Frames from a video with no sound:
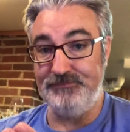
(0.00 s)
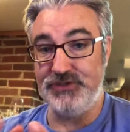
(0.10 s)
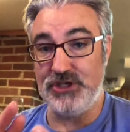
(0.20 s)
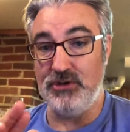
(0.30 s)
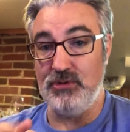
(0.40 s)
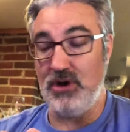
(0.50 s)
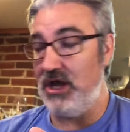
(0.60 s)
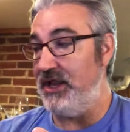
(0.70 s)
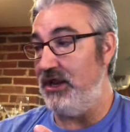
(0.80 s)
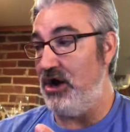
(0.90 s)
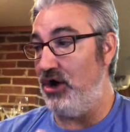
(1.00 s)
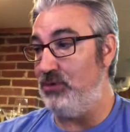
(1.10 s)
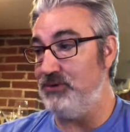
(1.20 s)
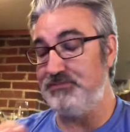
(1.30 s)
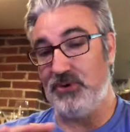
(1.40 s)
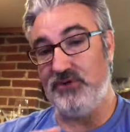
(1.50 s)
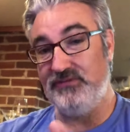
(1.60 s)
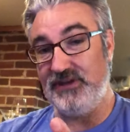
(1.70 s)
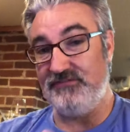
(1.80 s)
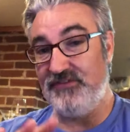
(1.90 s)
So an almost
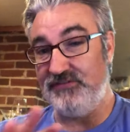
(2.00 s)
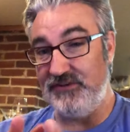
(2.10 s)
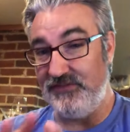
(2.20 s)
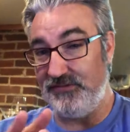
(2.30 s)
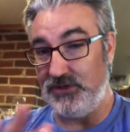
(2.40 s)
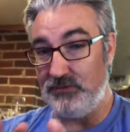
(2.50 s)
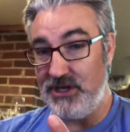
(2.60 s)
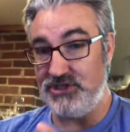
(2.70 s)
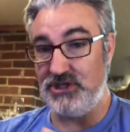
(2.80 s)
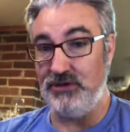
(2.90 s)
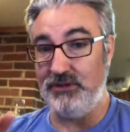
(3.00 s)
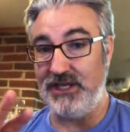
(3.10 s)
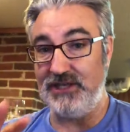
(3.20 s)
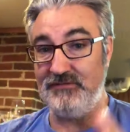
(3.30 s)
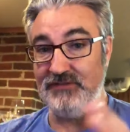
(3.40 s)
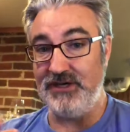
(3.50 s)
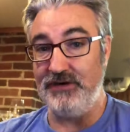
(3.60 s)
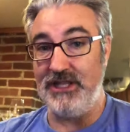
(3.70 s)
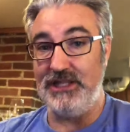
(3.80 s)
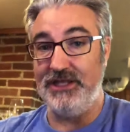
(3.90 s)
perfect 50-50 ratio that can
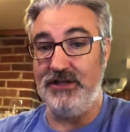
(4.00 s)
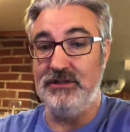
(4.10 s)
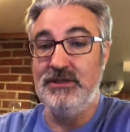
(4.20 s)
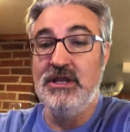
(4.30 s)
vary a little.